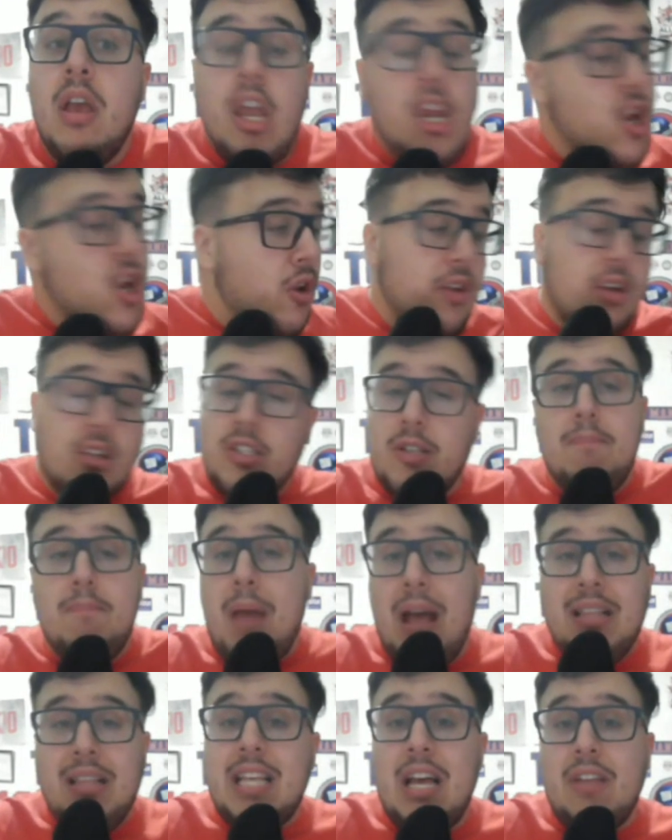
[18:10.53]
There's some
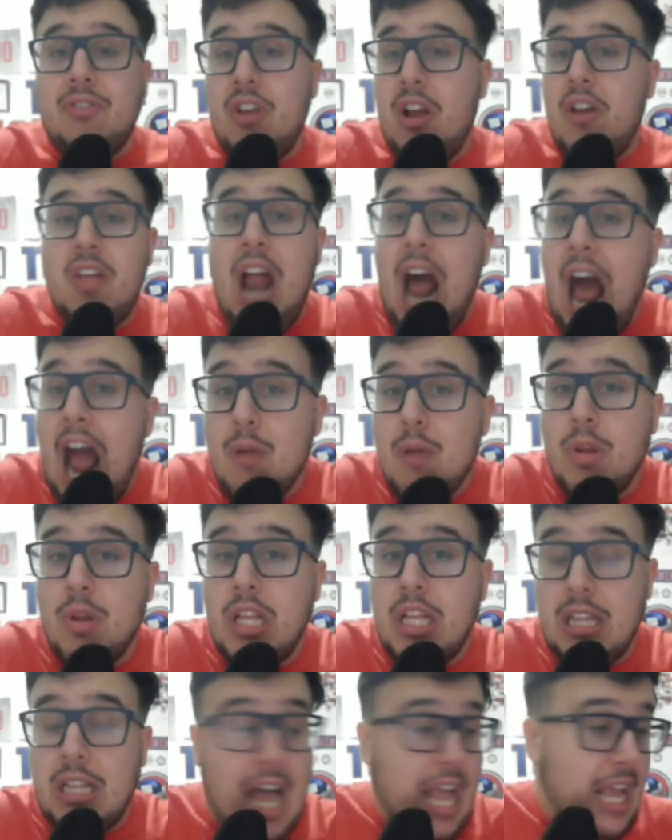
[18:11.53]
bets out there that I
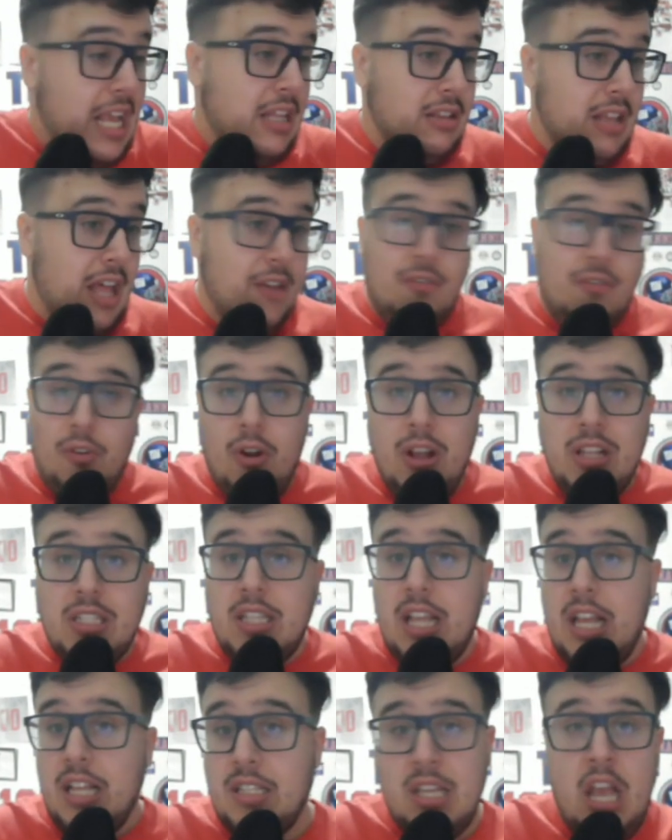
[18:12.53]
really like. Like, for
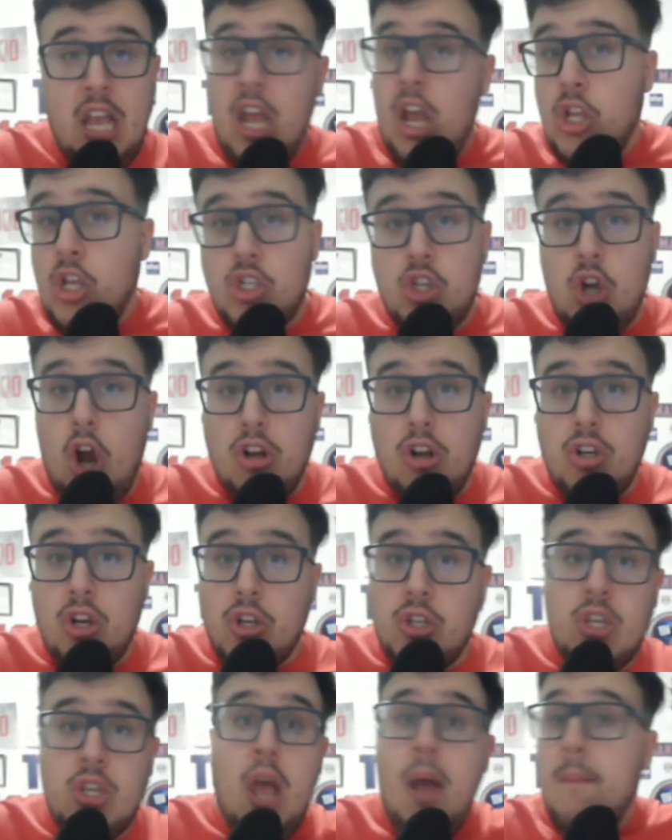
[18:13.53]
instance,
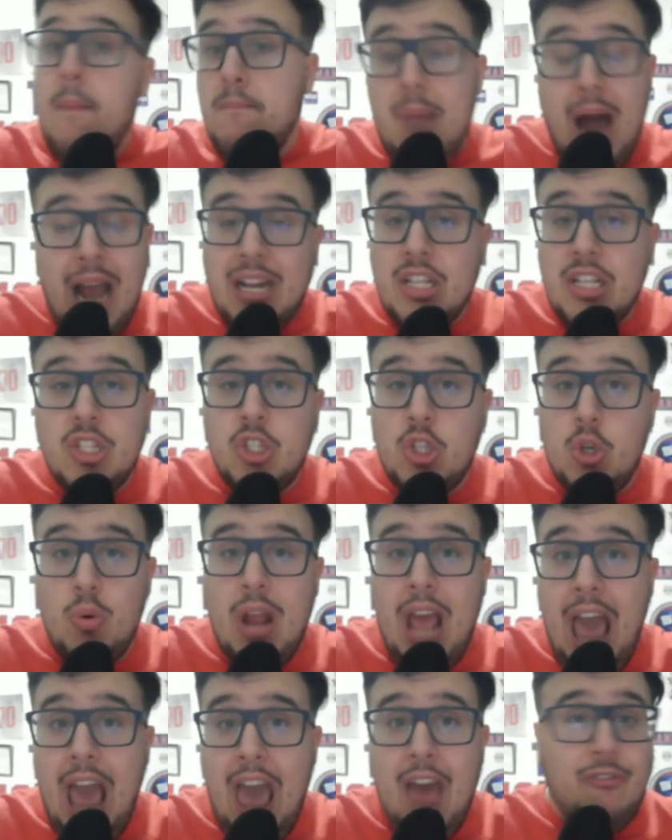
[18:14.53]
Chargers
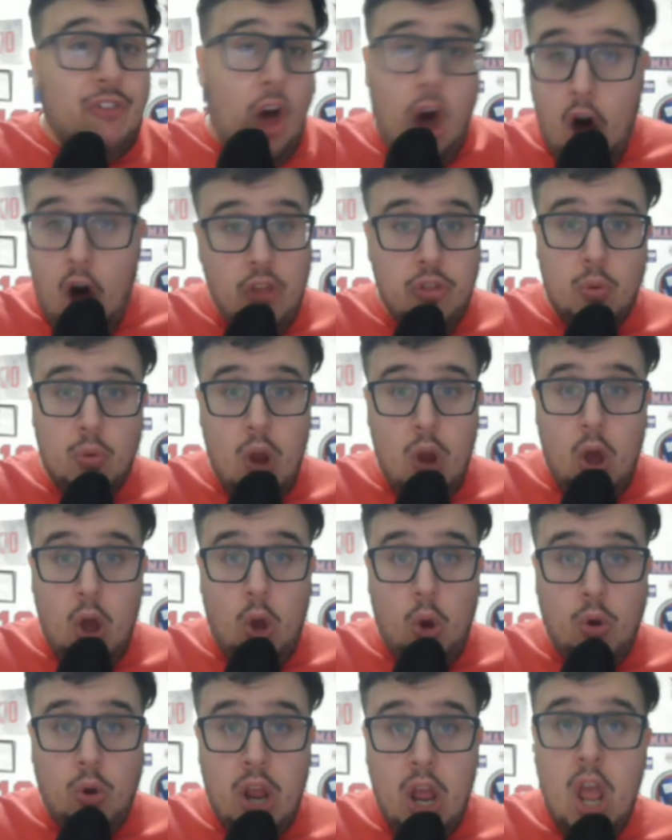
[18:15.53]
-2.5 on the
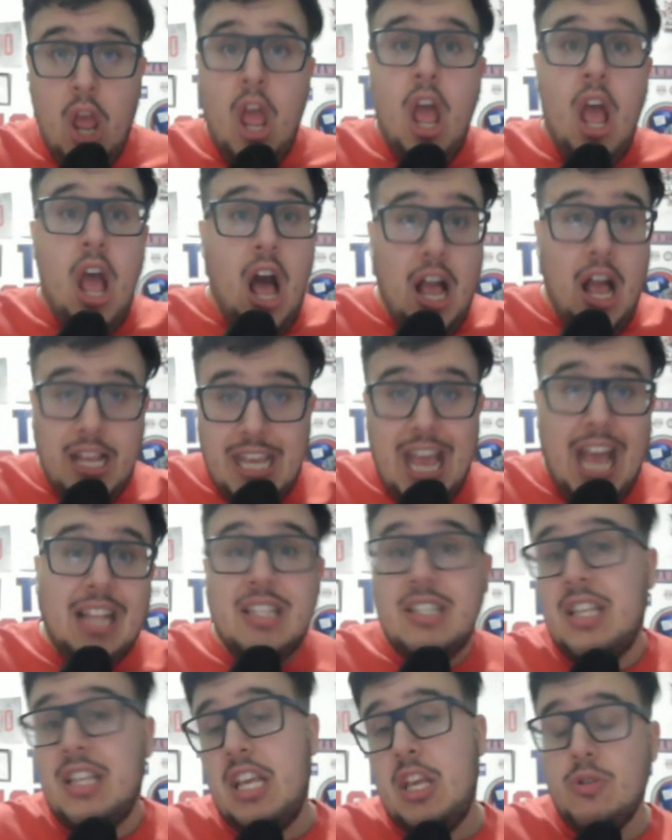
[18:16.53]
road
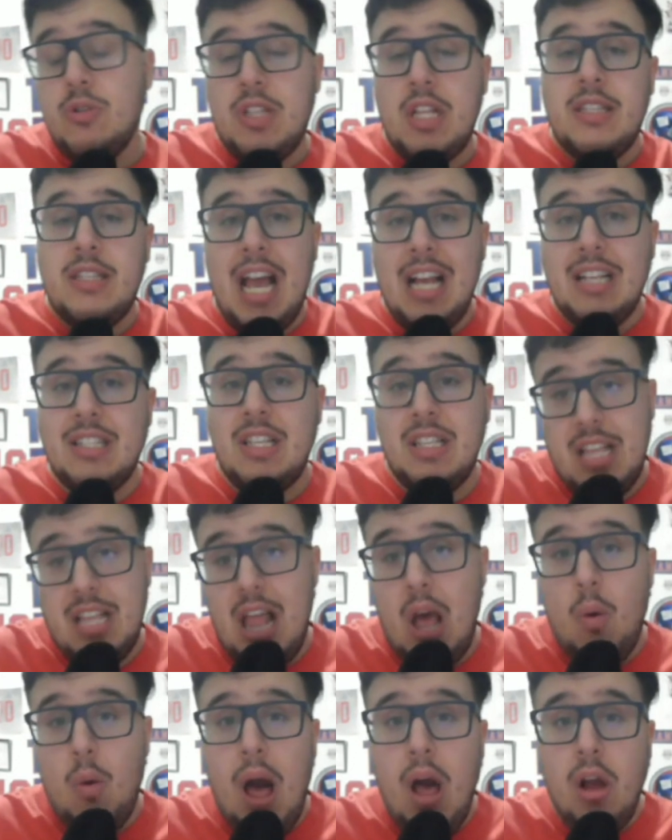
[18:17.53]
against the Houston Texans in
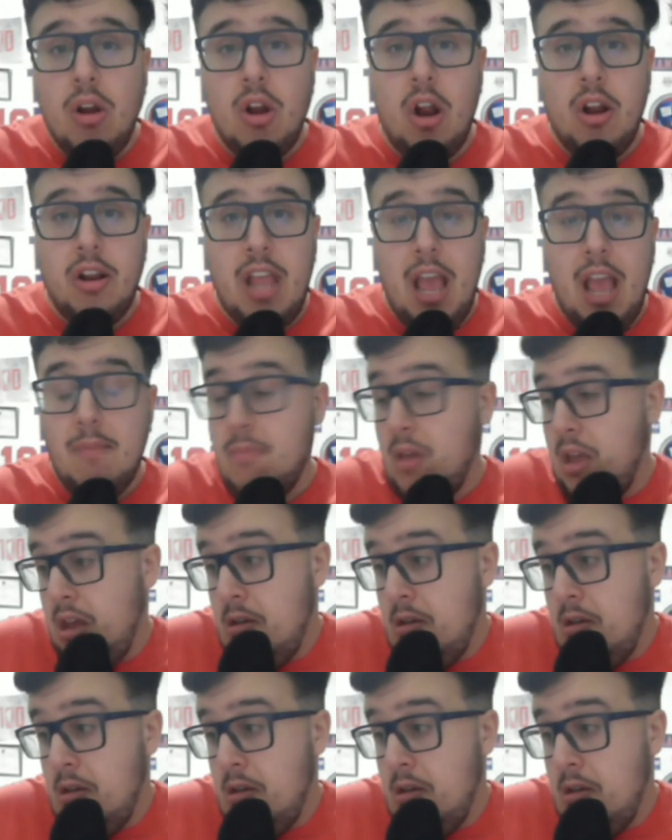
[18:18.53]
that wildcard game.